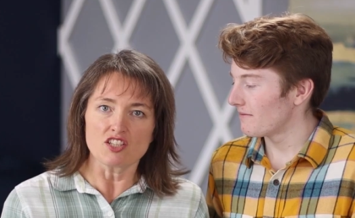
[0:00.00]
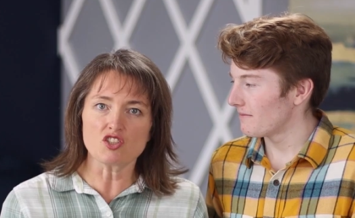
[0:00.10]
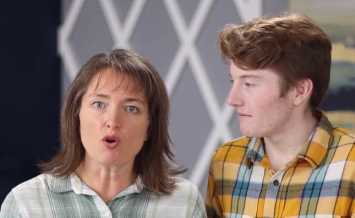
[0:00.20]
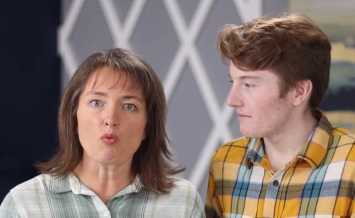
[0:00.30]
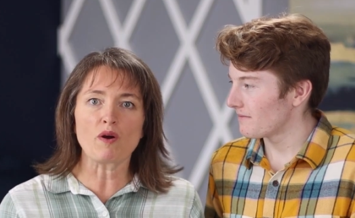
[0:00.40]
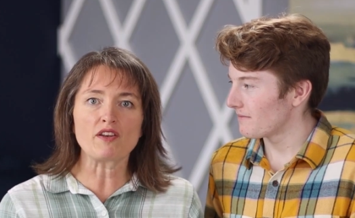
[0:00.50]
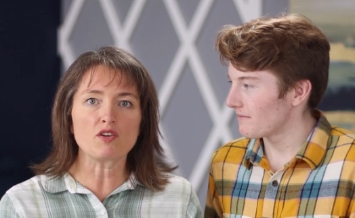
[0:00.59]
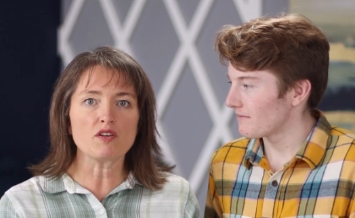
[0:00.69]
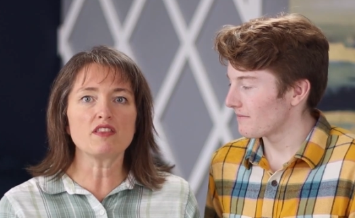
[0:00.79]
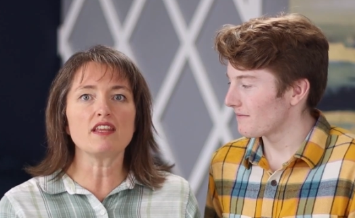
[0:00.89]
Speaker 1: So when
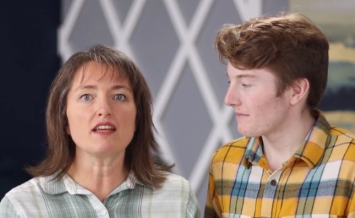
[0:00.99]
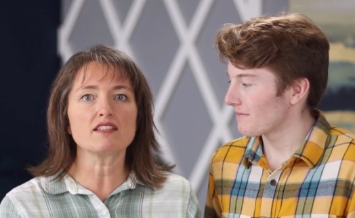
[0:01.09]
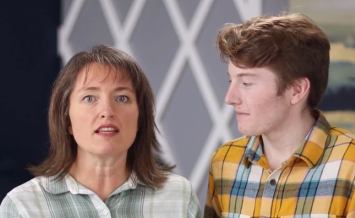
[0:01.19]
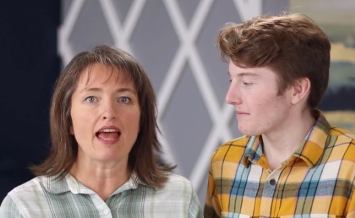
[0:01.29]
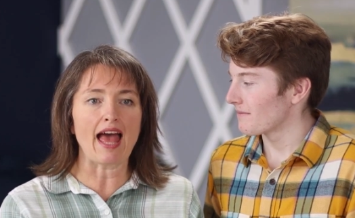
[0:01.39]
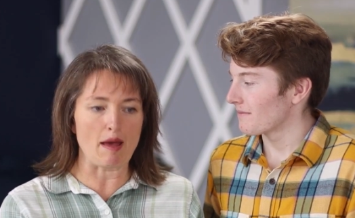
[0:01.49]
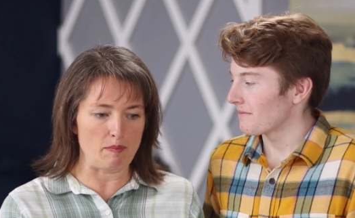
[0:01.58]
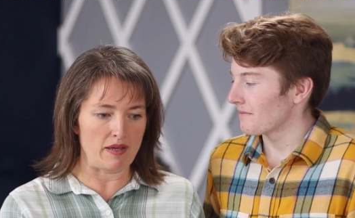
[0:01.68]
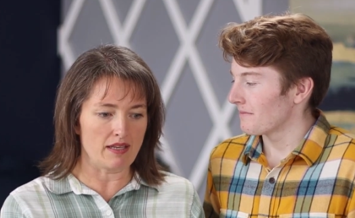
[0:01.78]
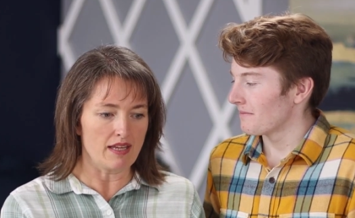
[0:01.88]
good things
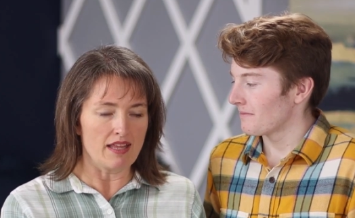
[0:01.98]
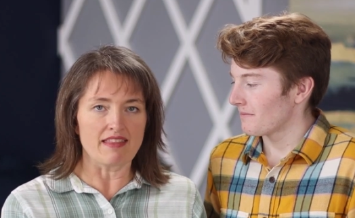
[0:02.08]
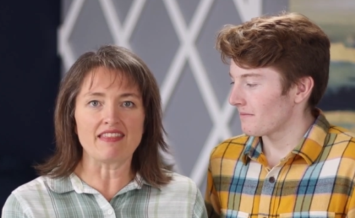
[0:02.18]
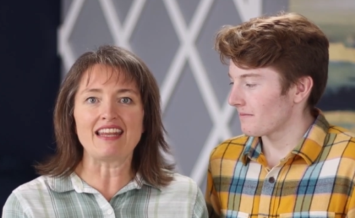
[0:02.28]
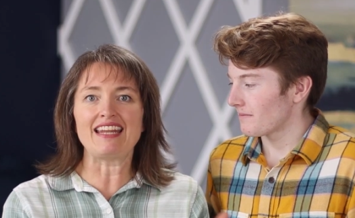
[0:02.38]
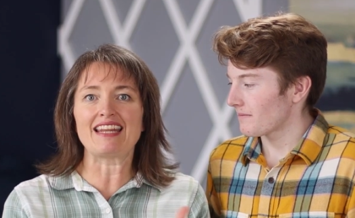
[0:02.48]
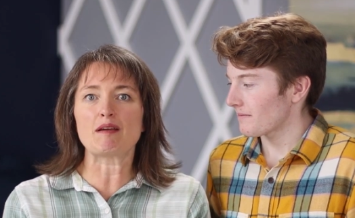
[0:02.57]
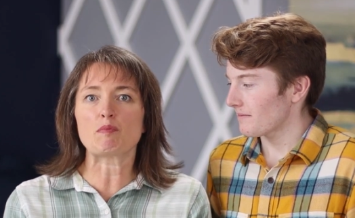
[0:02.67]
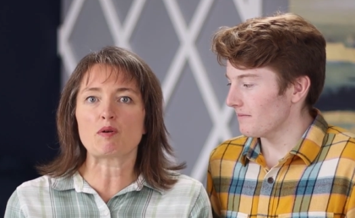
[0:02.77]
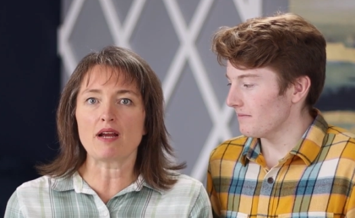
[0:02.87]
happen, then they need to
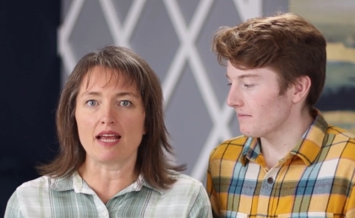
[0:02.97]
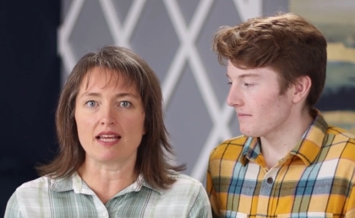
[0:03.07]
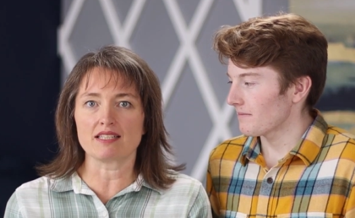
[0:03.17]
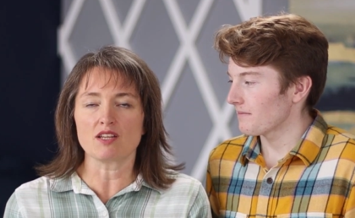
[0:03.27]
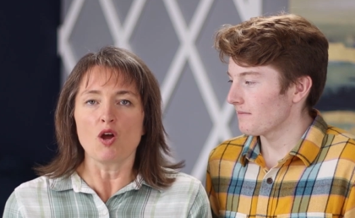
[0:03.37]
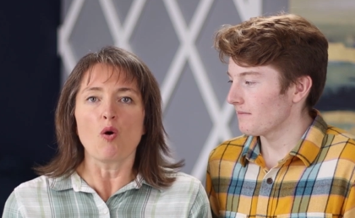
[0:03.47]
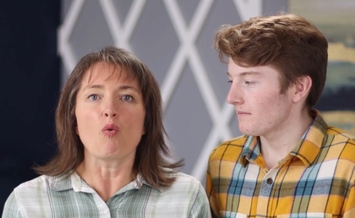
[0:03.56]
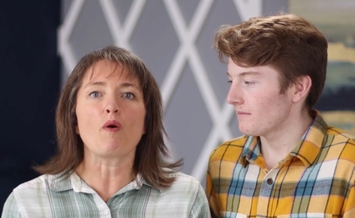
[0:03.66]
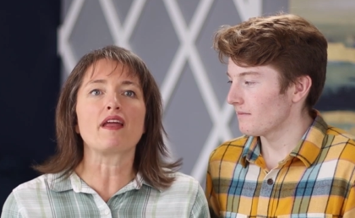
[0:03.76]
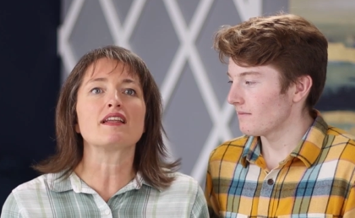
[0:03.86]
get praised.
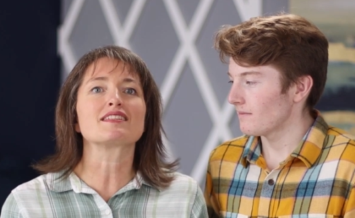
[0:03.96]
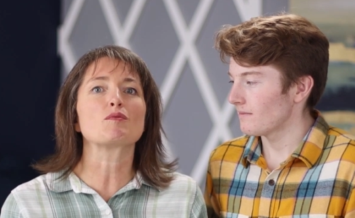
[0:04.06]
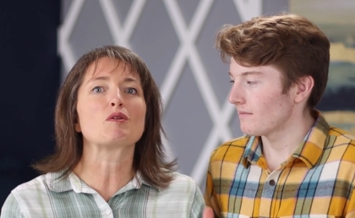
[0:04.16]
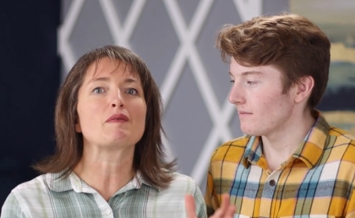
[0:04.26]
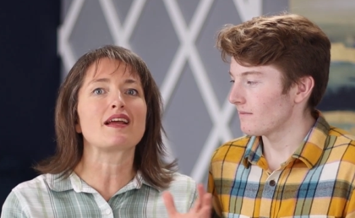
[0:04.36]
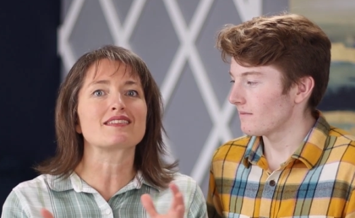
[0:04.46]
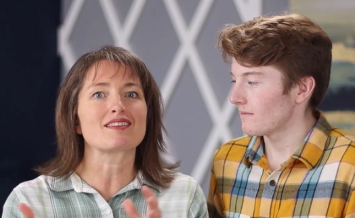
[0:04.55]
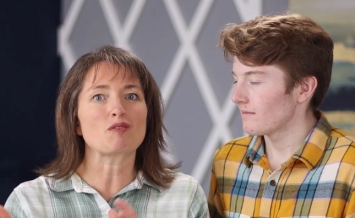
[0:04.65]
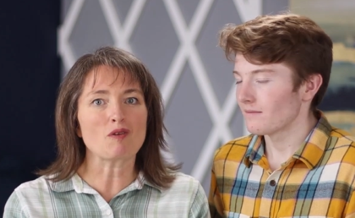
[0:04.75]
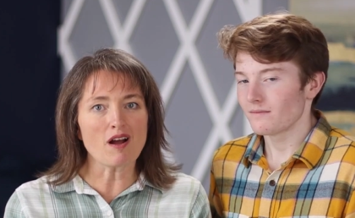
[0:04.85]
When someone makes
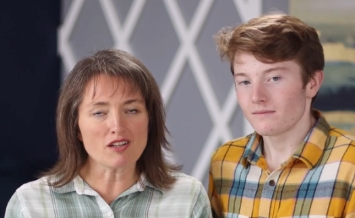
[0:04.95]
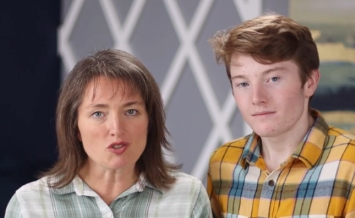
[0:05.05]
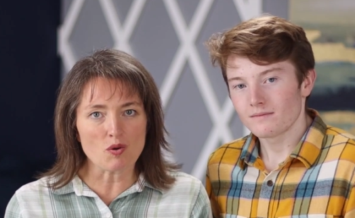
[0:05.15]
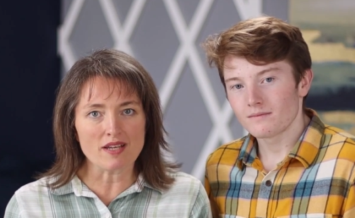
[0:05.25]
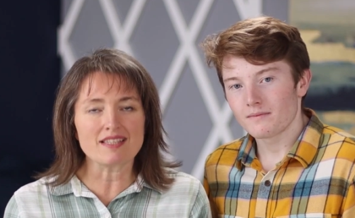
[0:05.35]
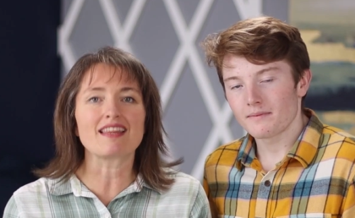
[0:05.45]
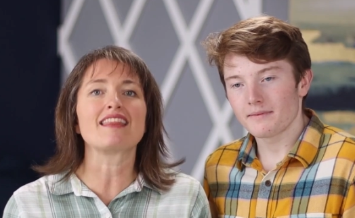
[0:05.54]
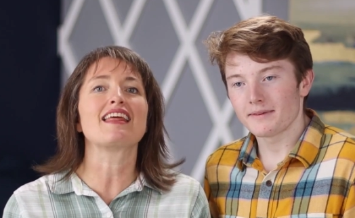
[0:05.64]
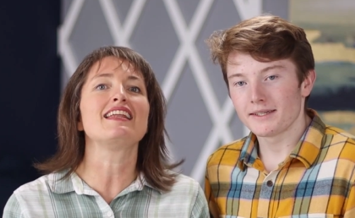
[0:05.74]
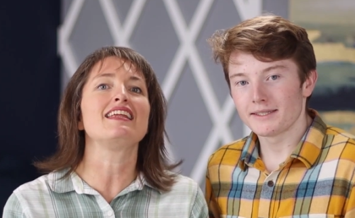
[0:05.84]
the wrong choice,
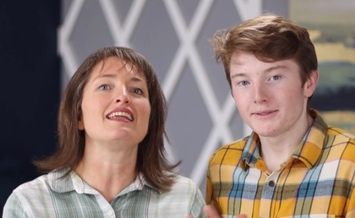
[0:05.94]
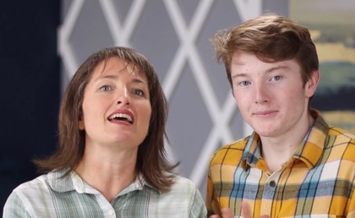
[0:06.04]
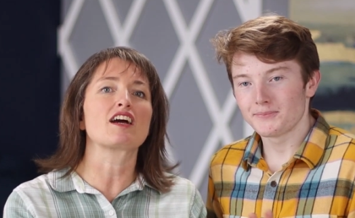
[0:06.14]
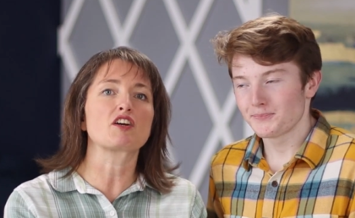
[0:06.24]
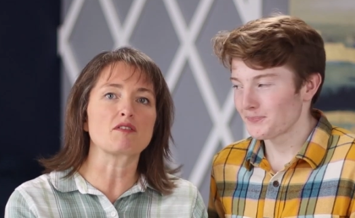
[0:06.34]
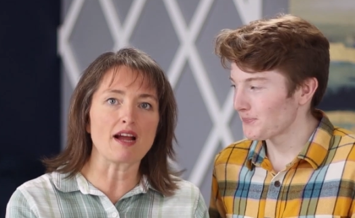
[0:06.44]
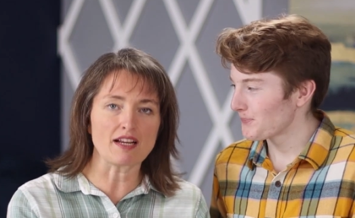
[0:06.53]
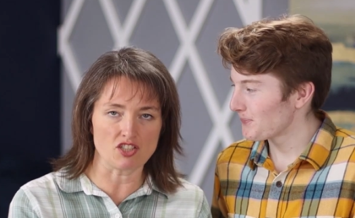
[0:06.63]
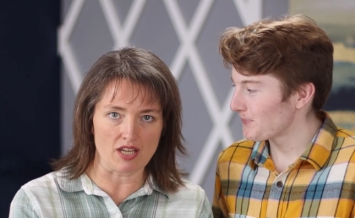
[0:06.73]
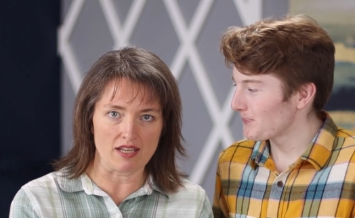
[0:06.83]
then they need a
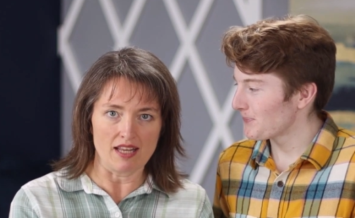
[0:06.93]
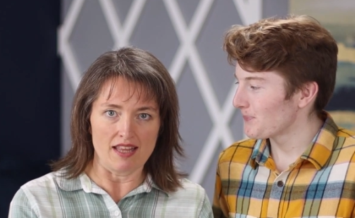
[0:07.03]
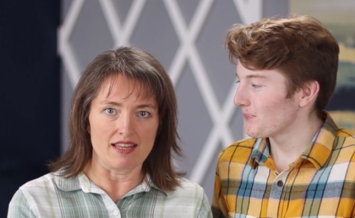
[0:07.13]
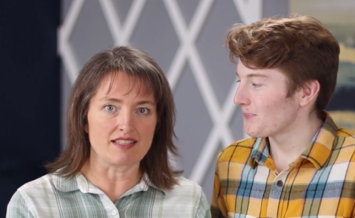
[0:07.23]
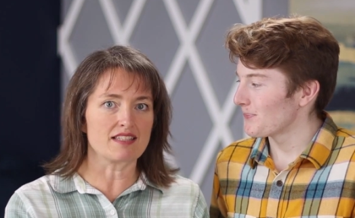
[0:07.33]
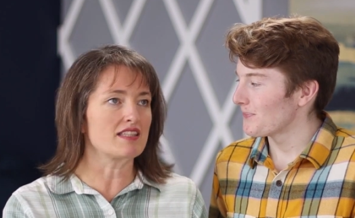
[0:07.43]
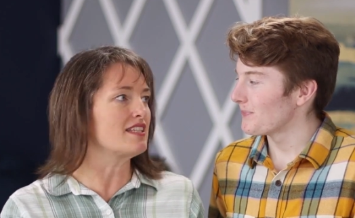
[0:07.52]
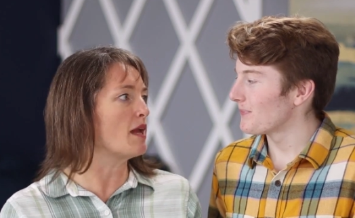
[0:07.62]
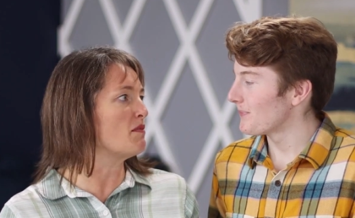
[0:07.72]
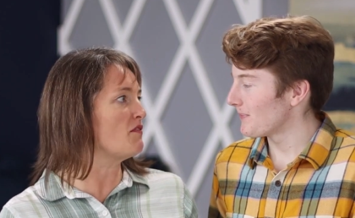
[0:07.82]
correction. This is the
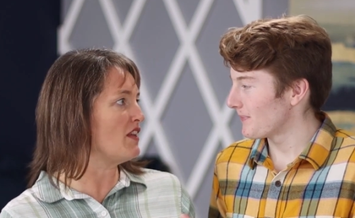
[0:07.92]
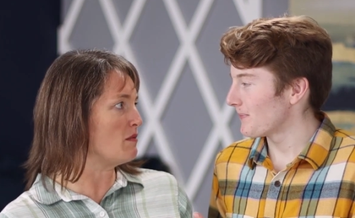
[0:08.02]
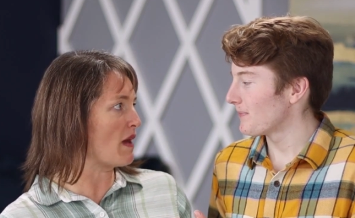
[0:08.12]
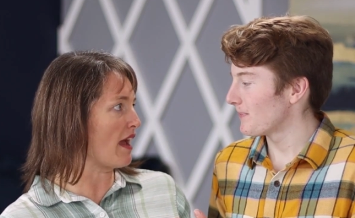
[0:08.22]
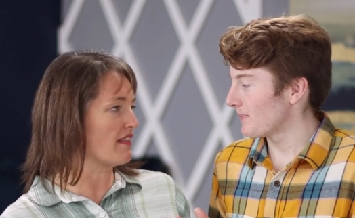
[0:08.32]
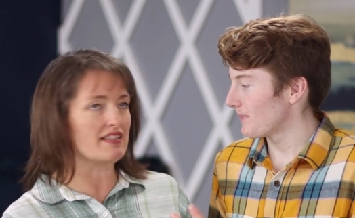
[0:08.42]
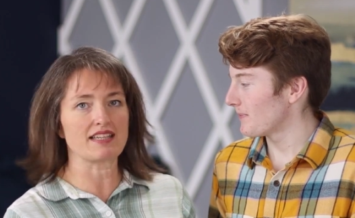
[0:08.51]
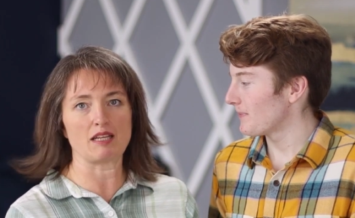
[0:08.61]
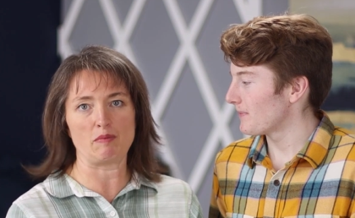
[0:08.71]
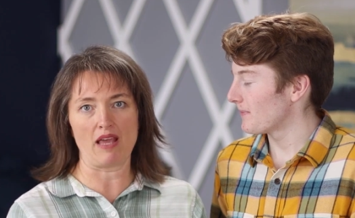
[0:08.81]
type of feedback that's
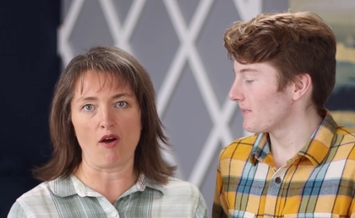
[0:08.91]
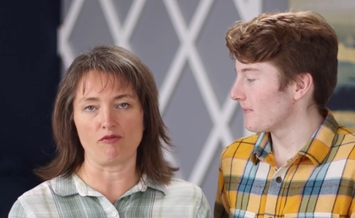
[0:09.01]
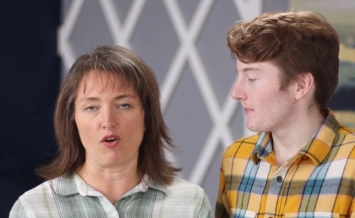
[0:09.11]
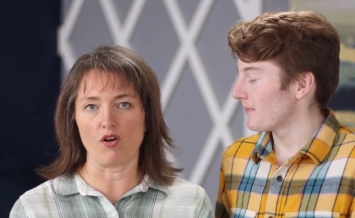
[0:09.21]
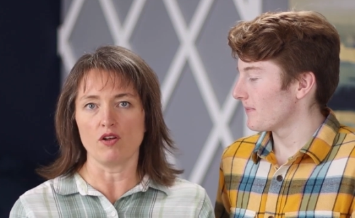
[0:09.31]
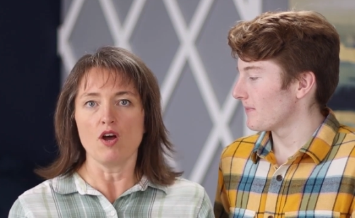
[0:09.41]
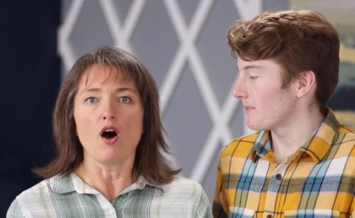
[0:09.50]
going to be helpful.